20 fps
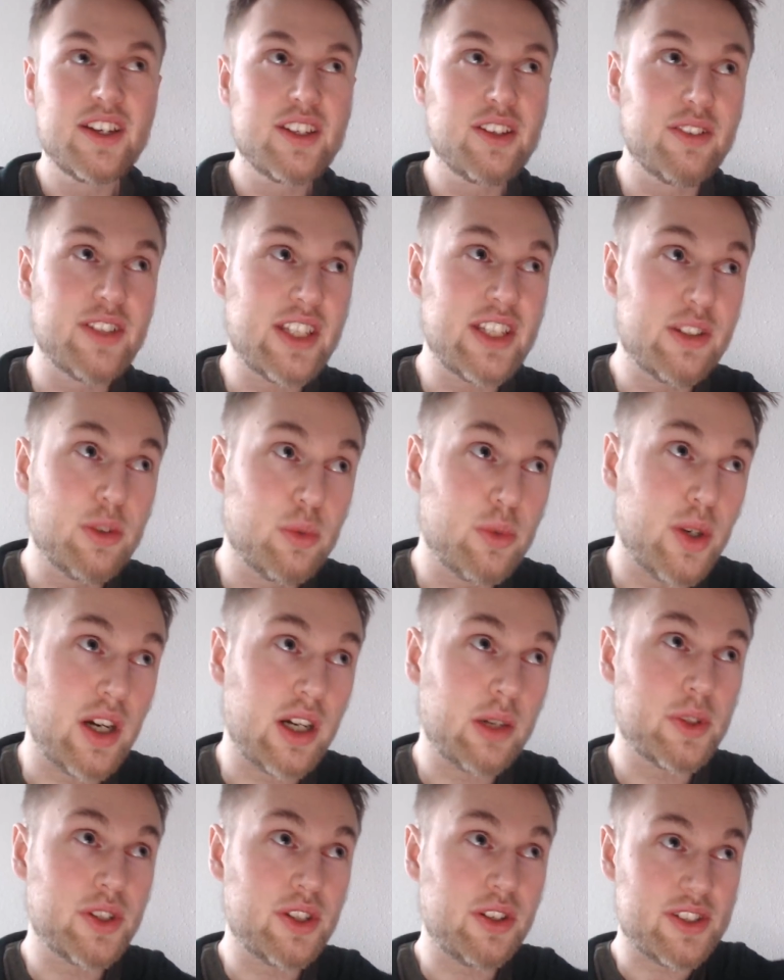You'll need to
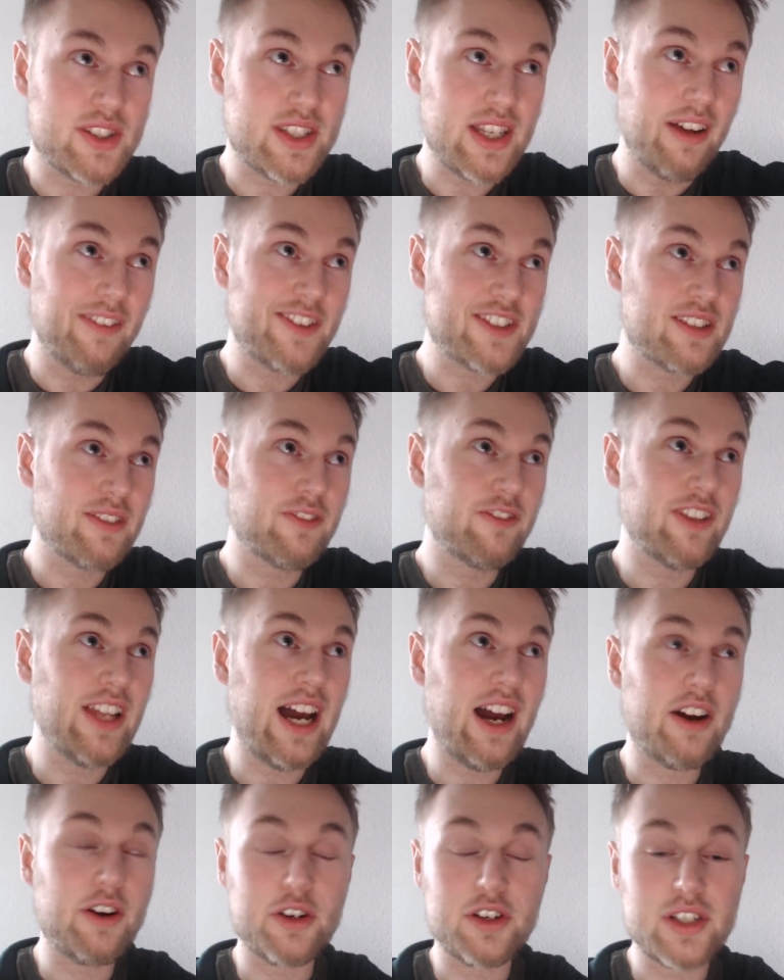work with yourself as a
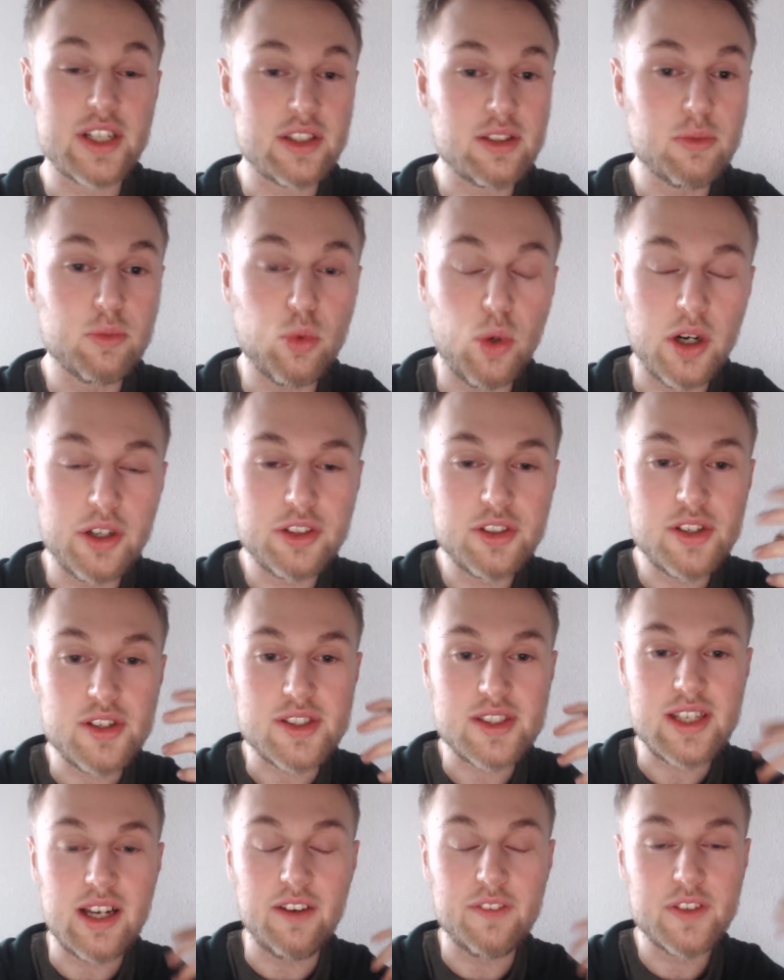flower. You need to water
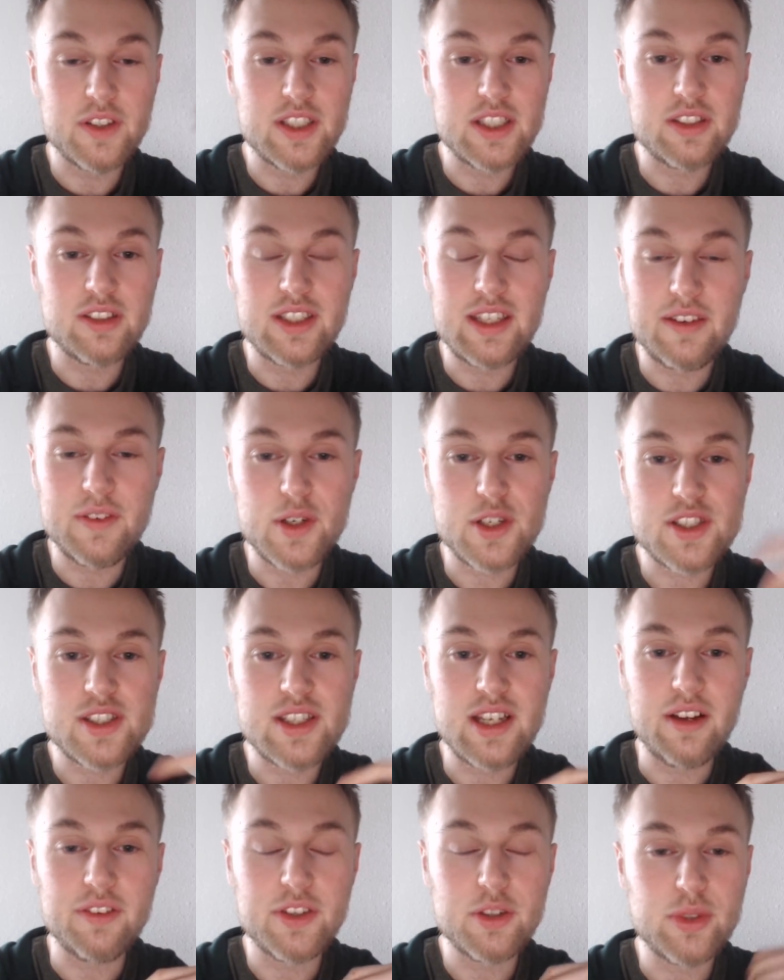yourself. You need to give
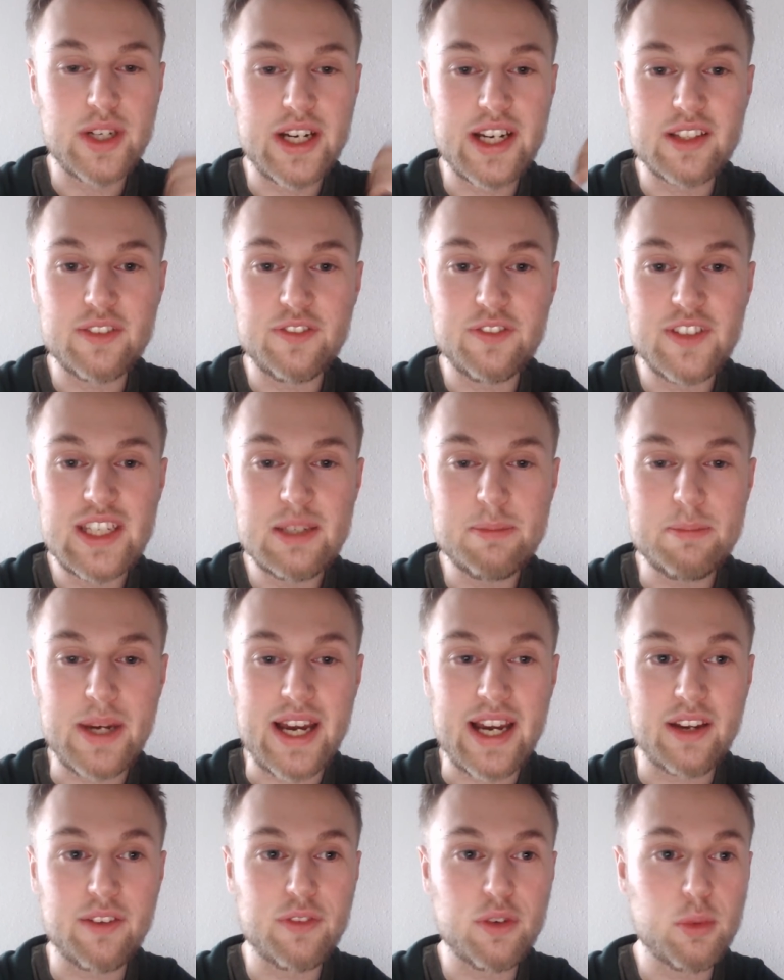yourself the right
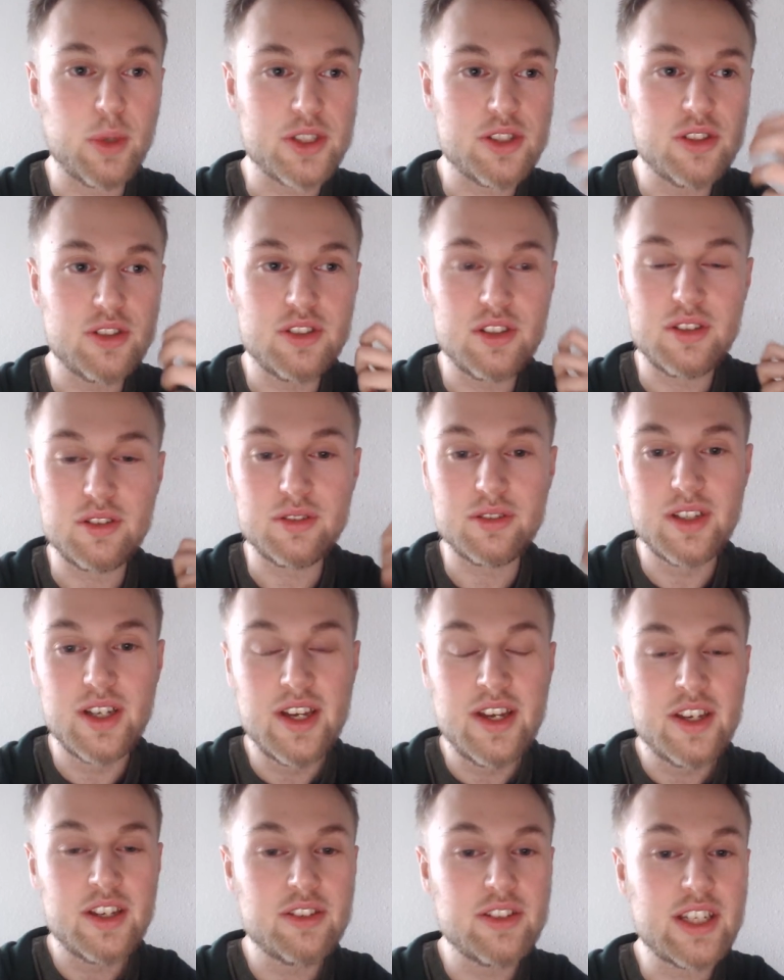feedback for what you do.
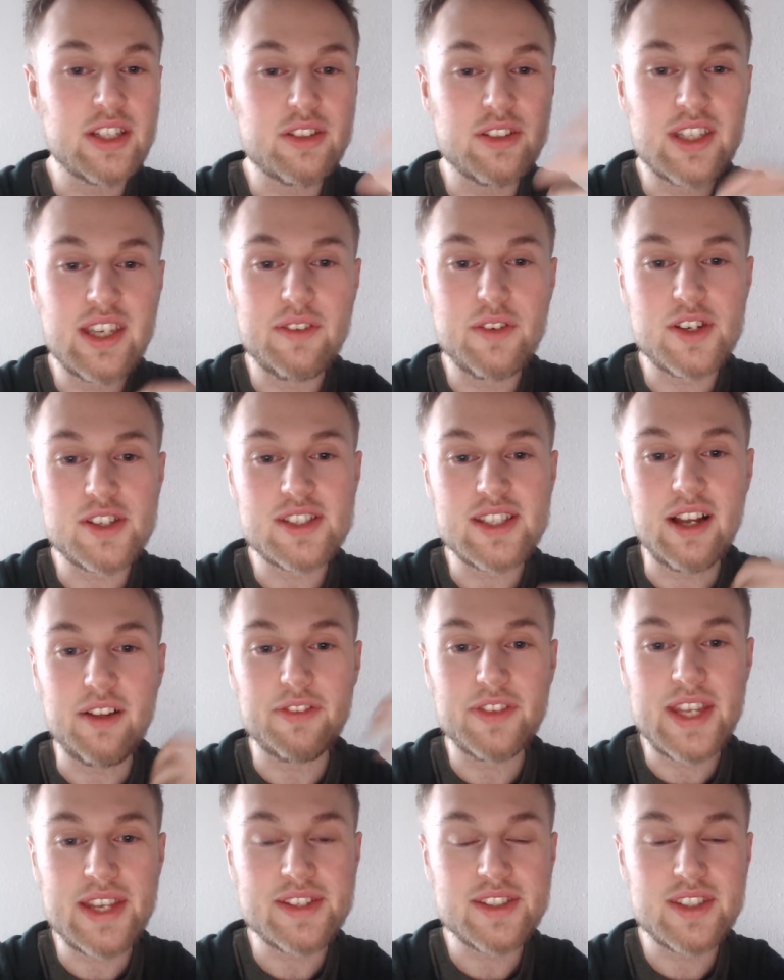You need to give
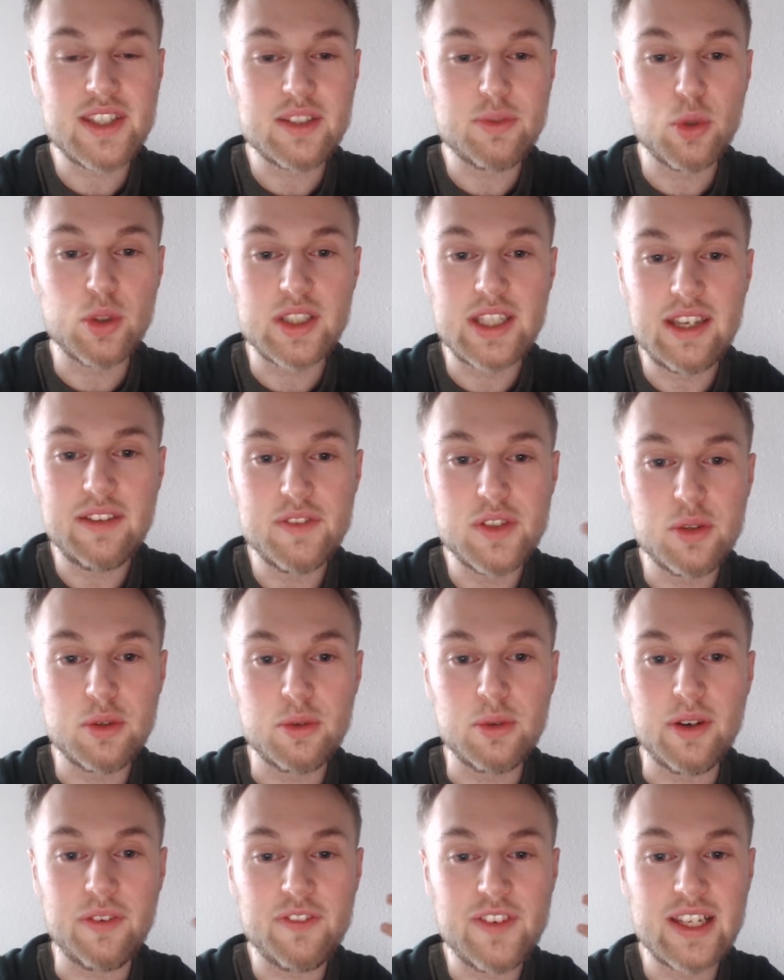yourself things that will give
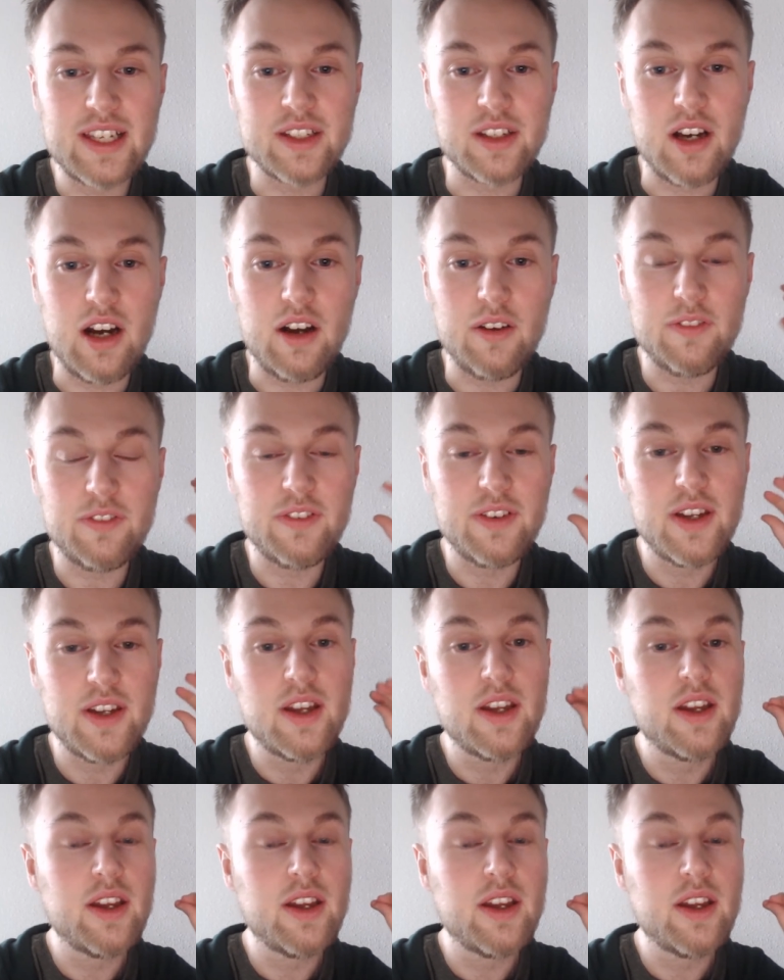you a feeling of